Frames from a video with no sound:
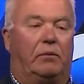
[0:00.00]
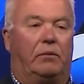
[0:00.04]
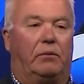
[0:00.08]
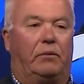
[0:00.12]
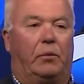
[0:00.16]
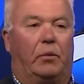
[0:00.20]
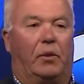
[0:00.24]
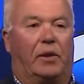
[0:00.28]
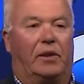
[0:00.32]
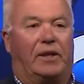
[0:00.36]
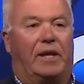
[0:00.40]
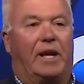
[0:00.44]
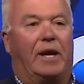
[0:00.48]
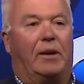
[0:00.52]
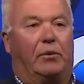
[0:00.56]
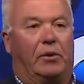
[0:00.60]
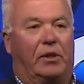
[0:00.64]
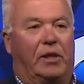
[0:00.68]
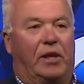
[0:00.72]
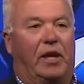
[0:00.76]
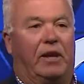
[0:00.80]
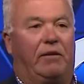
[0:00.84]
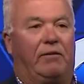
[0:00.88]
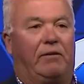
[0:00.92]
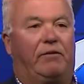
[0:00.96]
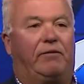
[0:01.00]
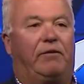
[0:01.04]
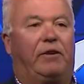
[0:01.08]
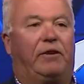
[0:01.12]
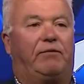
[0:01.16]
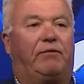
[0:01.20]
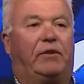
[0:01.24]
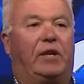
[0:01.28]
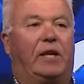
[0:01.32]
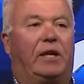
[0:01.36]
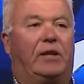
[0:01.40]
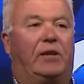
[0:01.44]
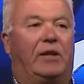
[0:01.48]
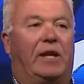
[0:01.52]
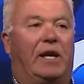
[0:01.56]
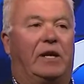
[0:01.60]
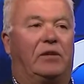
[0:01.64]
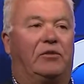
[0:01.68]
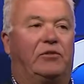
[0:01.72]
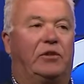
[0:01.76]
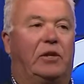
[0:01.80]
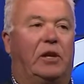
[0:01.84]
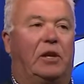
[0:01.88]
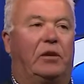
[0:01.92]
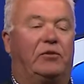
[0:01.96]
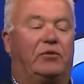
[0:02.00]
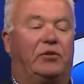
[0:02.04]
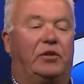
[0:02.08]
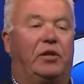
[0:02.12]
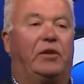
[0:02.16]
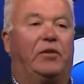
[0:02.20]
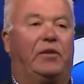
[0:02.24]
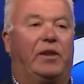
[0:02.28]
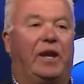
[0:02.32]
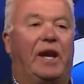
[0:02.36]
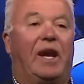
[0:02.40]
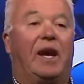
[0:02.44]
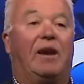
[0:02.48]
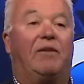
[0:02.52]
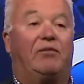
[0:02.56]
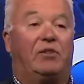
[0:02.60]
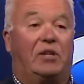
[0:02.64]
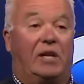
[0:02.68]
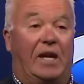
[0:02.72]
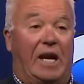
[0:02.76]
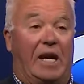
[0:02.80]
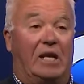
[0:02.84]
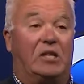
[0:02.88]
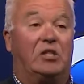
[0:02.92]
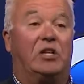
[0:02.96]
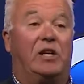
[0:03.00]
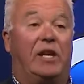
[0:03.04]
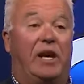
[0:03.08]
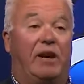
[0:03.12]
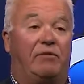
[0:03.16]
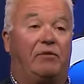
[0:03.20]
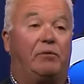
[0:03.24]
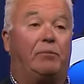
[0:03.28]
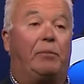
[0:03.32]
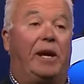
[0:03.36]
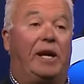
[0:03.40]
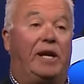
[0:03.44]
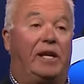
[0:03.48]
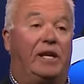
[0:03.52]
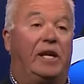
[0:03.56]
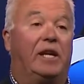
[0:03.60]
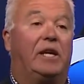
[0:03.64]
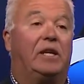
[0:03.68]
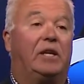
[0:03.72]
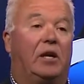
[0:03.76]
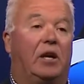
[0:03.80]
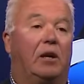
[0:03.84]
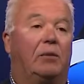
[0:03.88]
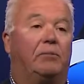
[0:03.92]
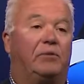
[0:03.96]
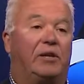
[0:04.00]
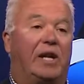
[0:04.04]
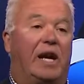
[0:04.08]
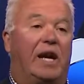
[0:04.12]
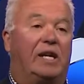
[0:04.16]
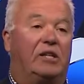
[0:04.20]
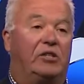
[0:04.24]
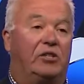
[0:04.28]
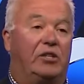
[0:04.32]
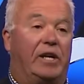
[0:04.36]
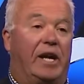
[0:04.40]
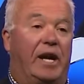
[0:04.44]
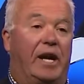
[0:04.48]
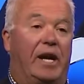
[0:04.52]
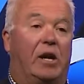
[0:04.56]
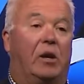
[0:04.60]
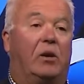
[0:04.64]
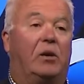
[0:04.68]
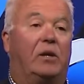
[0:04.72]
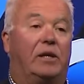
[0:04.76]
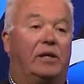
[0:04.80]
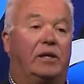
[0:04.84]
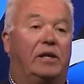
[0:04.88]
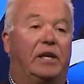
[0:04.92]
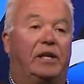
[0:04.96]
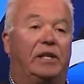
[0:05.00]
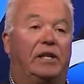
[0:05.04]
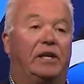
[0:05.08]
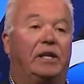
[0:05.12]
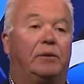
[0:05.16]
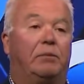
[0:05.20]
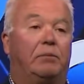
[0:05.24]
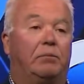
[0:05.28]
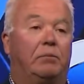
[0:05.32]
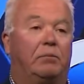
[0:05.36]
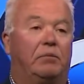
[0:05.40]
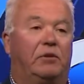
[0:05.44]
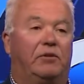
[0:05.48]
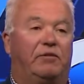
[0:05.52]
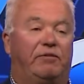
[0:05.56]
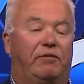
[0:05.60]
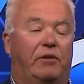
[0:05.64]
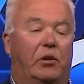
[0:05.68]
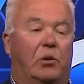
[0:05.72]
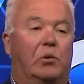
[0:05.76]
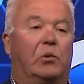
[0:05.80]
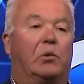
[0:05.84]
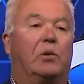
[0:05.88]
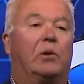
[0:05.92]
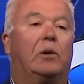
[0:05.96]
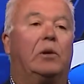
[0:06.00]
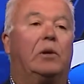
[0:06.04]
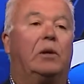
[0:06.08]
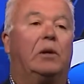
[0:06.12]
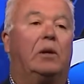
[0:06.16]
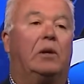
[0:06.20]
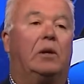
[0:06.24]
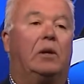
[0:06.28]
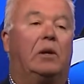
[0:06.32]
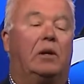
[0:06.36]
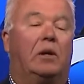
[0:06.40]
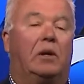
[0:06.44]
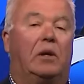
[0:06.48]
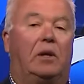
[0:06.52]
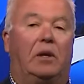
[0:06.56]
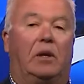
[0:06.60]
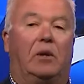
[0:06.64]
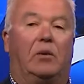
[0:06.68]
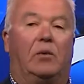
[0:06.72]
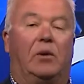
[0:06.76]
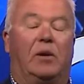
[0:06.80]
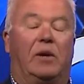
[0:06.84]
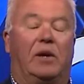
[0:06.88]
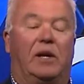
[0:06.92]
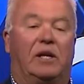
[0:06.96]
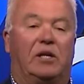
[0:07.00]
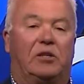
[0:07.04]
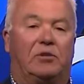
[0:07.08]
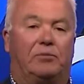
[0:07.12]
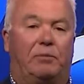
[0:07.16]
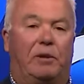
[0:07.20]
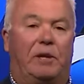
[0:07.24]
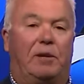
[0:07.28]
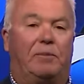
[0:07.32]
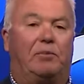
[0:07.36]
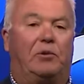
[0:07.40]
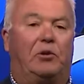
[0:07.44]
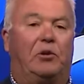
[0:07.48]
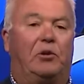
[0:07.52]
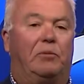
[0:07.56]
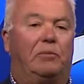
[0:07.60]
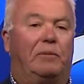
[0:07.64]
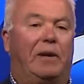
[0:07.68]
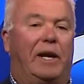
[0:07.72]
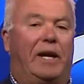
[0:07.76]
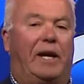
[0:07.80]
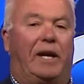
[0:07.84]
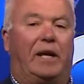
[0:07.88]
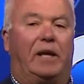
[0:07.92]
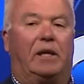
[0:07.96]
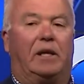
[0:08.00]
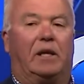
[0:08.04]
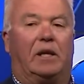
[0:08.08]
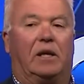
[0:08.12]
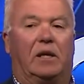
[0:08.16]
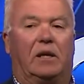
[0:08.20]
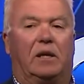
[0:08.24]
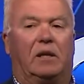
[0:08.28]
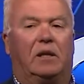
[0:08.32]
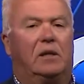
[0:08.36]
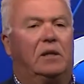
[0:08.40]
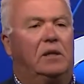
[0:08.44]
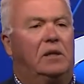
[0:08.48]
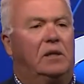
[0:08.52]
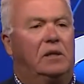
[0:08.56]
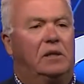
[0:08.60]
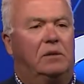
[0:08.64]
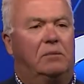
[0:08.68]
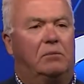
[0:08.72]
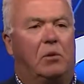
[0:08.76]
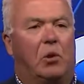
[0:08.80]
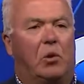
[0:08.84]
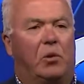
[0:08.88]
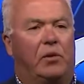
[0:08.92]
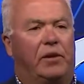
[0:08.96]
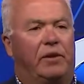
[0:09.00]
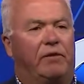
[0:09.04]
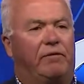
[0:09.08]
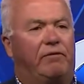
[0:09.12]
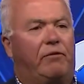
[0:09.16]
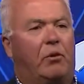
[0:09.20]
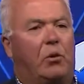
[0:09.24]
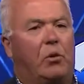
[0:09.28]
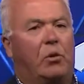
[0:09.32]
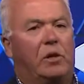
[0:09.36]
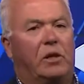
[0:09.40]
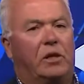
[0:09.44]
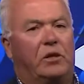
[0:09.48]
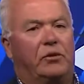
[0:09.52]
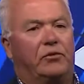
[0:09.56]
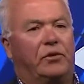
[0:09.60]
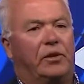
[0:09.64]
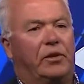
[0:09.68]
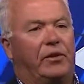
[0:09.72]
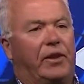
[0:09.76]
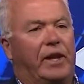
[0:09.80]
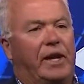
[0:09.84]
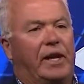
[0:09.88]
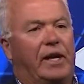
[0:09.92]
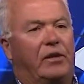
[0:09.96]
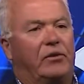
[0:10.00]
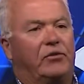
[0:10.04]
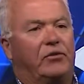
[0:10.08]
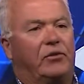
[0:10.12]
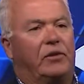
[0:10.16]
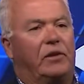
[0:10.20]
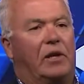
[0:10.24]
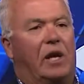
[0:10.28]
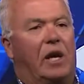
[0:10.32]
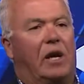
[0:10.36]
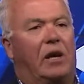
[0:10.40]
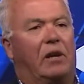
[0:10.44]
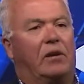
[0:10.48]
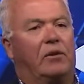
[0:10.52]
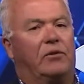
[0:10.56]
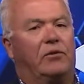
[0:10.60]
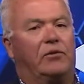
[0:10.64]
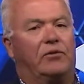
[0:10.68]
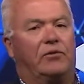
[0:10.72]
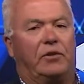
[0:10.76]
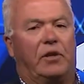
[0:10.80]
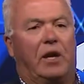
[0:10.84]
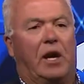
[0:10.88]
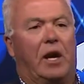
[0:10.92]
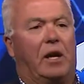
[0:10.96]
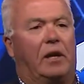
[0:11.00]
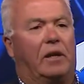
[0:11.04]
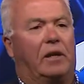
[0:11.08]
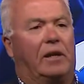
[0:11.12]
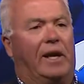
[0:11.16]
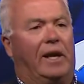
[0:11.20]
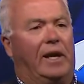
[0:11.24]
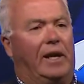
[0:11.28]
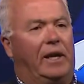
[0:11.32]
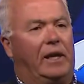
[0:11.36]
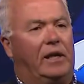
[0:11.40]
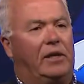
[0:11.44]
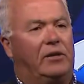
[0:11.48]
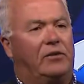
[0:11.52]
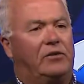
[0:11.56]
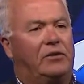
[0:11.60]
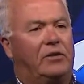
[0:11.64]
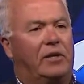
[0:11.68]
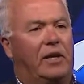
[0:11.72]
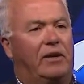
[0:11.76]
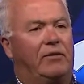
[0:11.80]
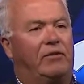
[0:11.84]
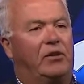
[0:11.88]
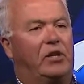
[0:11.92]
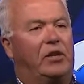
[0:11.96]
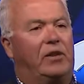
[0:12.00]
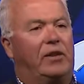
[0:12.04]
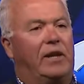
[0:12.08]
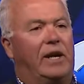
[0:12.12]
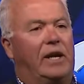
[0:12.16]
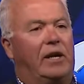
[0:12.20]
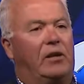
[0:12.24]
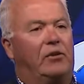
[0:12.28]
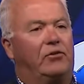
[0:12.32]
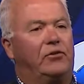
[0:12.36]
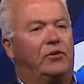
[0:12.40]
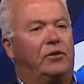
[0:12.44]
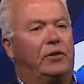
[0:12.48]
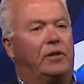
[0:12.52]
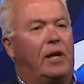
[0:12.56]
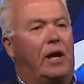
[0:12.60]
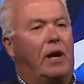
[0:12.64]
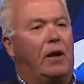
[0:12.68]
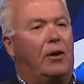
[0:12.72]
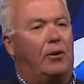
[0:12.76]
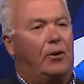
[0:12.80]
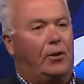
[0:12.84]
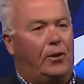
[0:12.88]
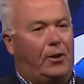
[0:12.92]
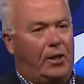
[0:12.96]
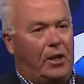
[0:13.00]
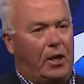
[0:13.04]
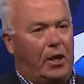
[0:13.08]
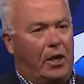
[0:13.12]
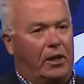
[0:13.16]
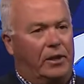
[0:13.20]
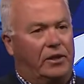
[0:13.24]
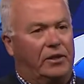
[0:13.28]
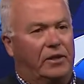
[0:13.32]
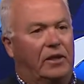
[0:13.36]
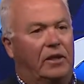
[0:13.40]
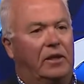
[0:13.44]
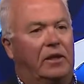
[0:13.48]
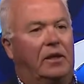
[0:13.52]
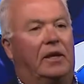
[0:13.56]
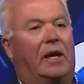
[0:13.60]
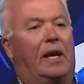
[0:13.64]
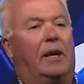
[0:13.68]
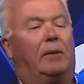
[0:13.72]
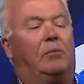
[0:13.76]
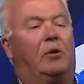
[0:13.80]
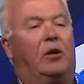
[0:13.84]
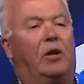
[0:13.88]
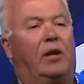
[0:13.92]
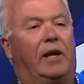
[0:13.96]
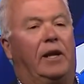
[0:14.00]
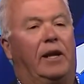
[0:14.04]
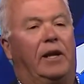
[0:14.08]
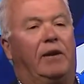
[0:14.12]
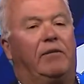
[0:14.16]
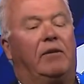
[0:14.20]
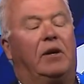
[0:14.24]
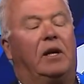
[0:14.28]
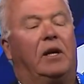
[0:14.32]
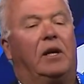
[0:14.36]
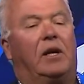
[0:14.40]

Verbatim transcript: what that would give you, fifteen thousand dollars a year, they have, actually have to pay an income tax now, and they didn't before. Whereas people who make uh, more than four hundred thousand dollars got a seven thousand dollar cut, I believe.